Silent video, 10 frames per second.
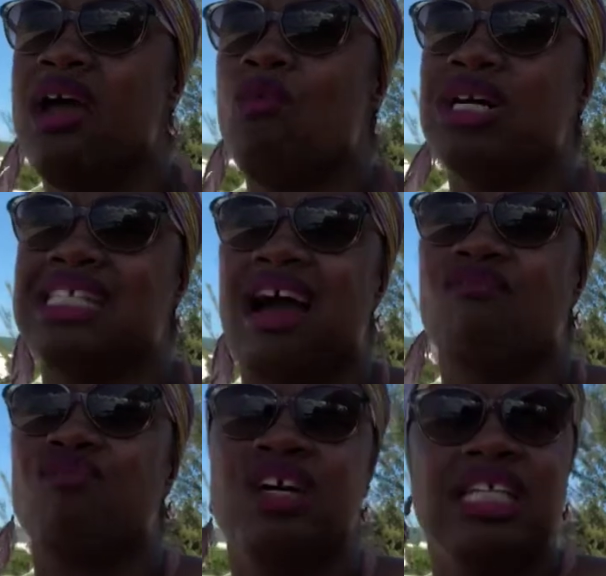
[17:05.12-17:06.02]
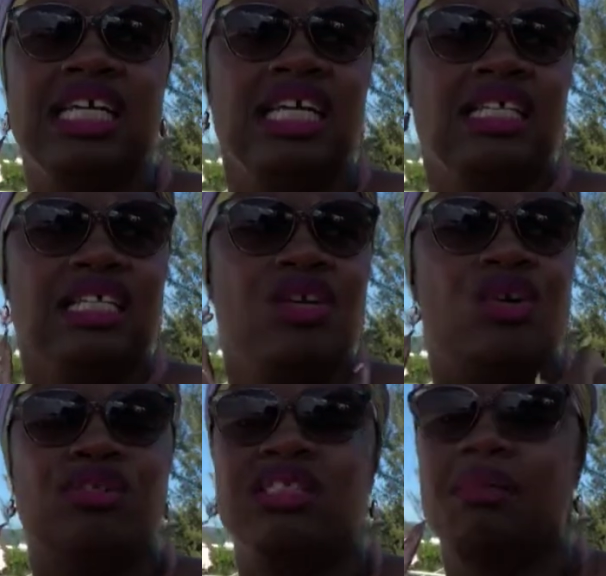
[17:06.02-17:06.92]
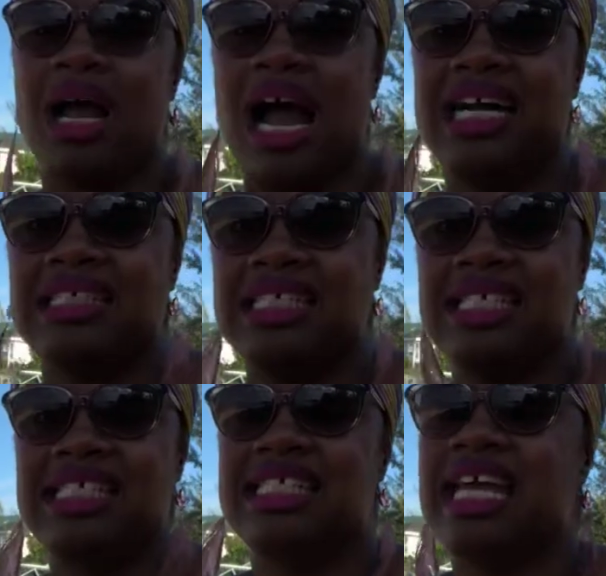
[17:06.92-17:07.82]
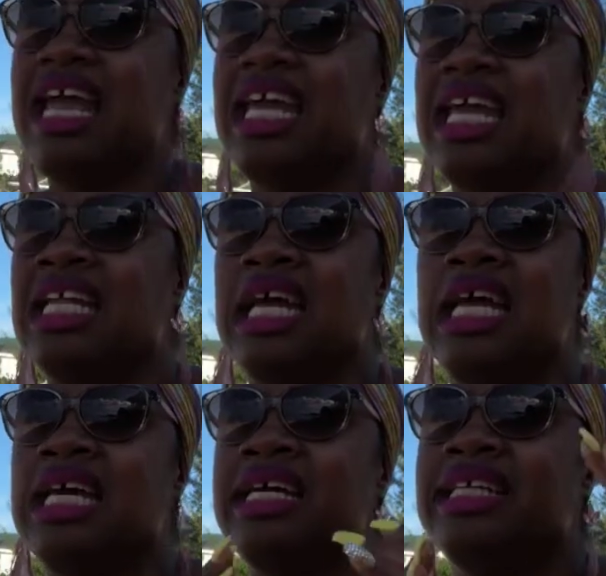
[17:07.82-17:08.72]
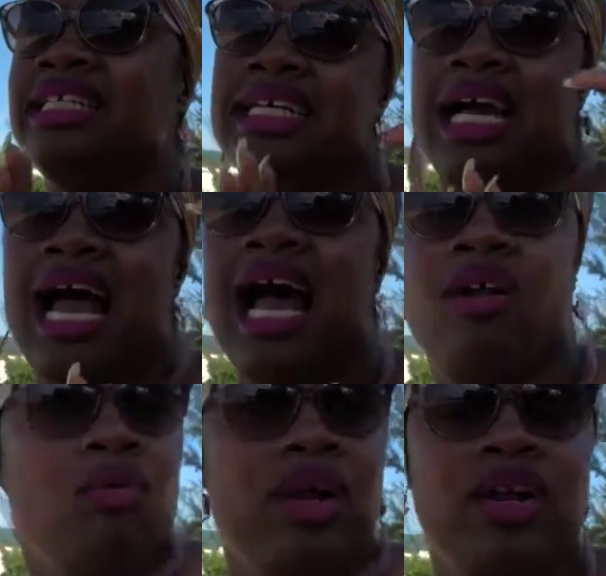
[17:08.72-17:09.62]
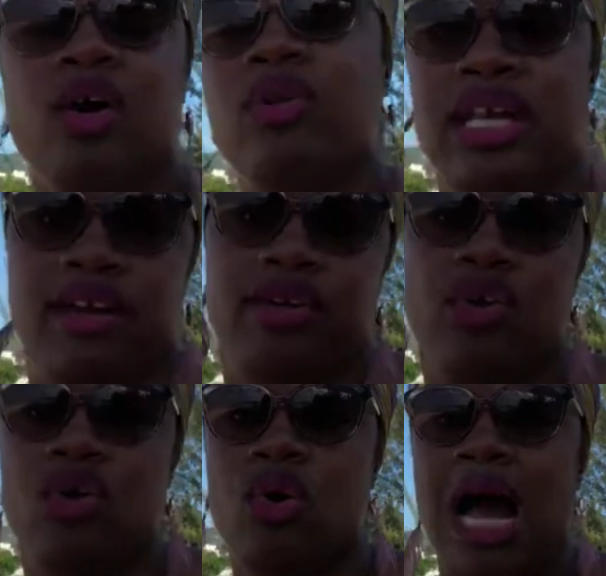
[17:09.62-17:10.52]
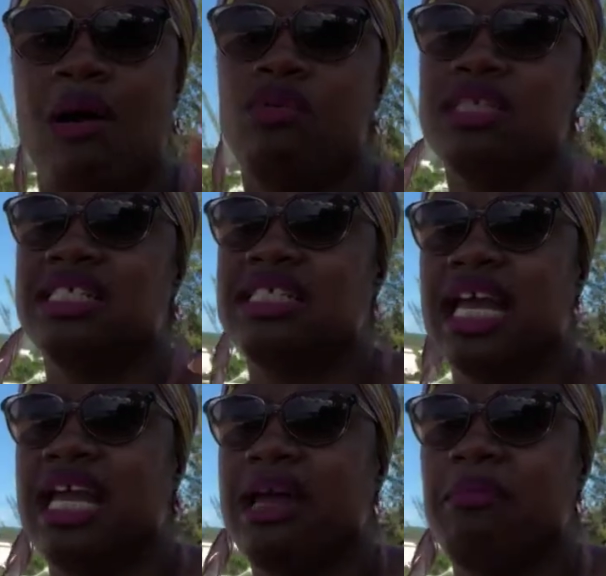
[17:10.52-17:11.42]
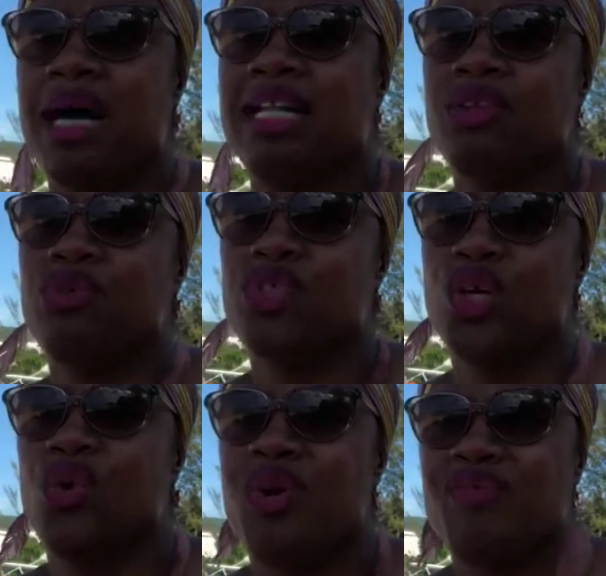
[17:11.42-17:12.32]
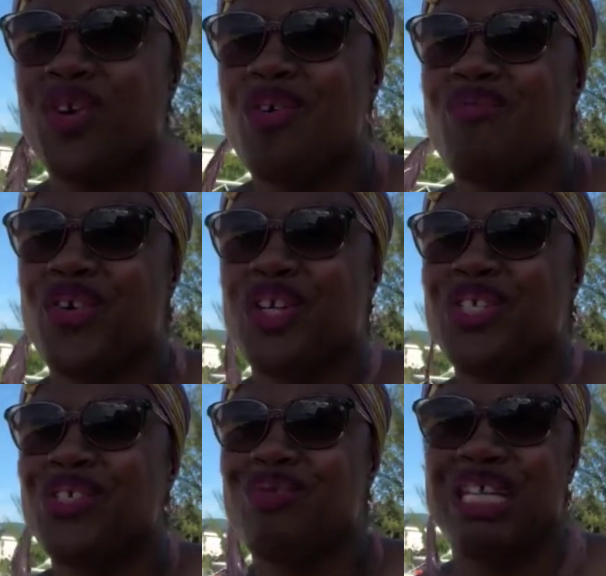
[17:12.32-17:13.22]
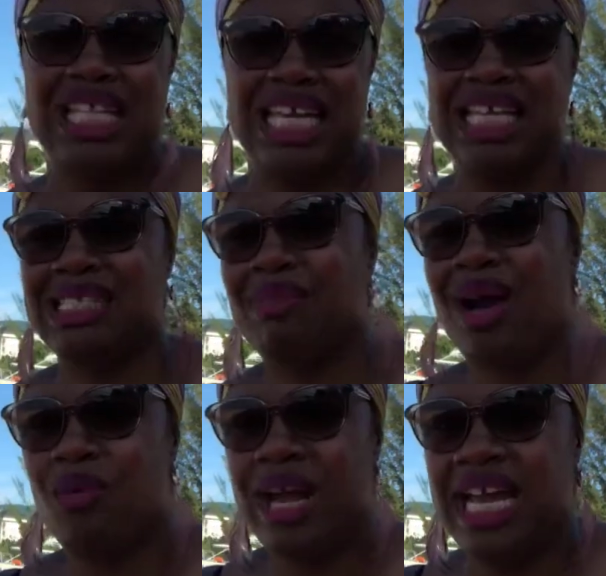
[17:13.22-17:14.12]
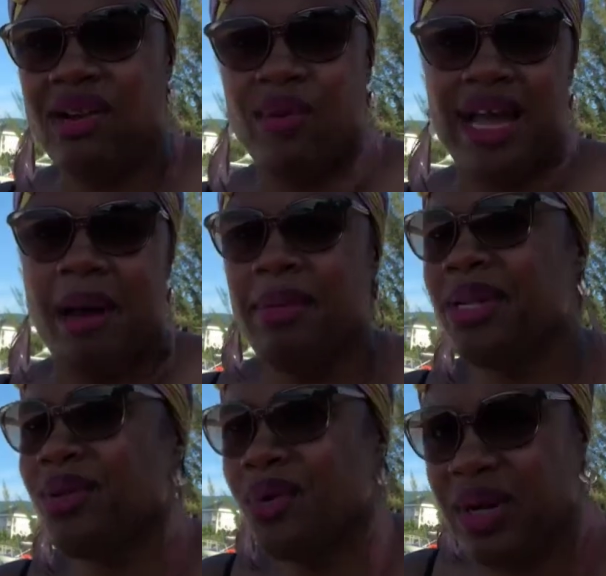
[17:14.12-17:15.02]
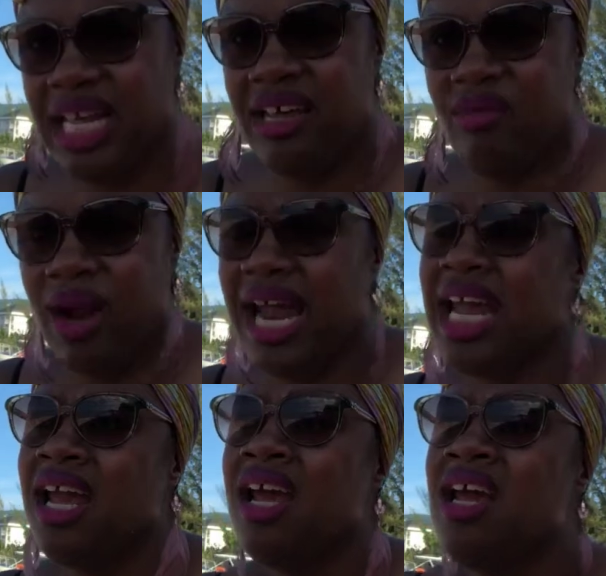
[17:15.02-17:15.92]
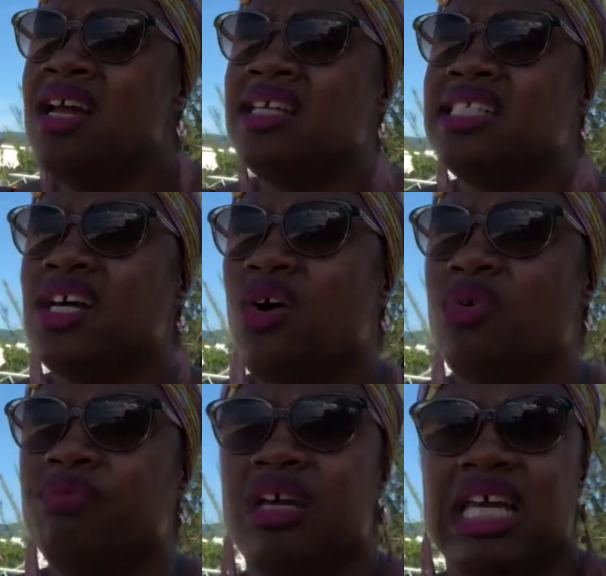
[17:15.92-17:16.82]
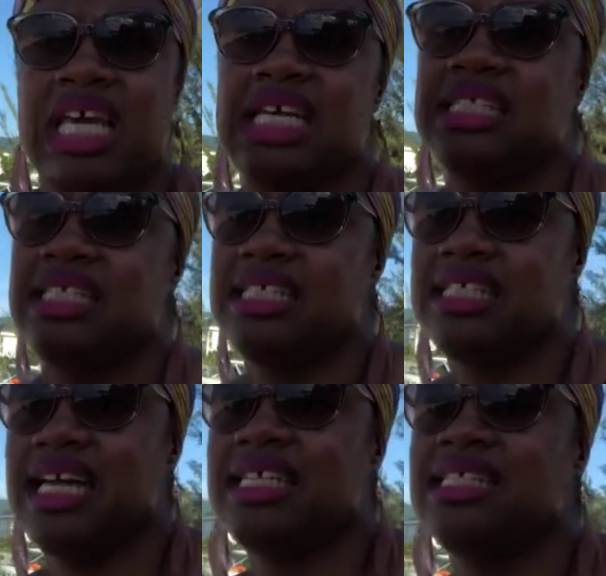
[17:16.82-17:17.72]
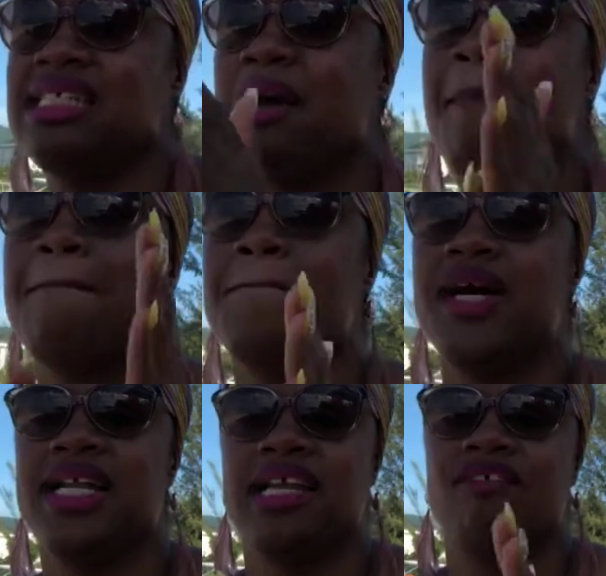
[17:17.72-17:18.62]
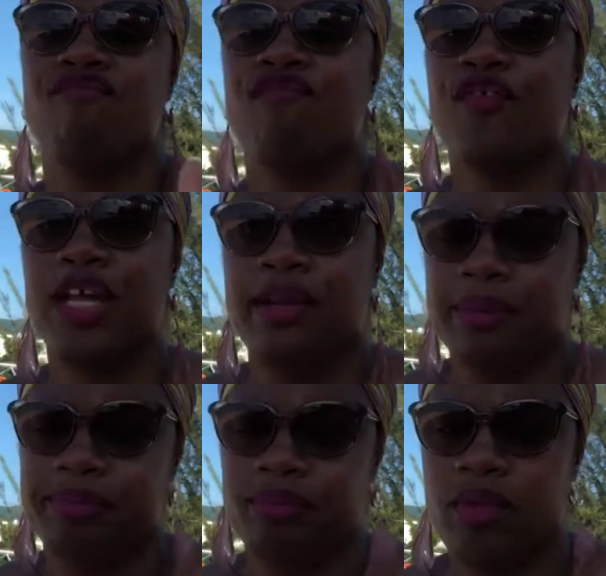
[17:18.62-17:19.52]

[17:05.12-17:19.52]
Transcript: And was I really, subconsciously saying, I don't want to go there. I want to stay in my little zone of comfort, doing things my way, the way I've been doing it, right? So, again, success, money, freedom.